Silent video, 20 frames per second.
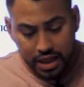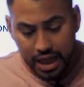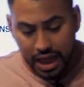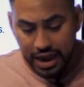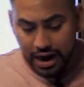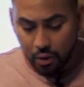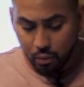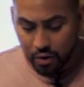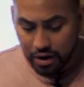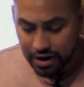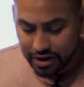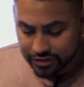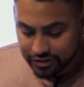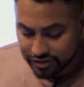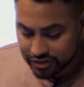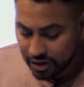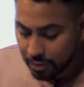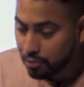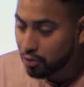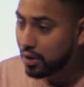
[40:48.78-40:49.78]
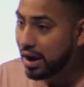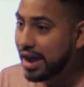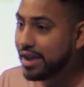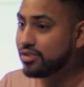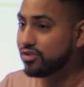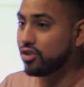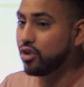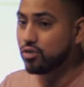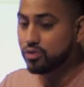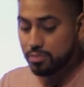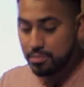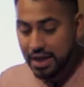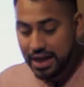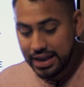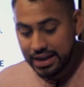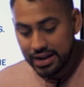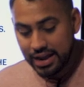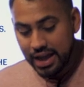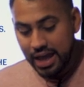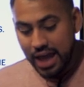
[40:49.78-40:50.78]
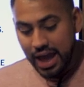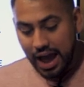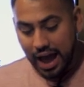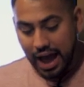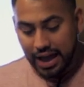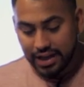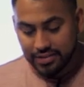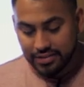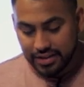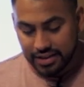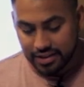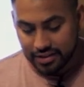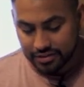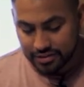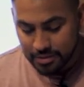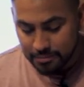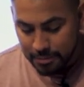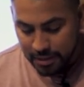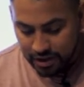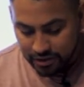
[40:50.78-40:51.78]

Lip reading: And I wanted to summarize those main ideas.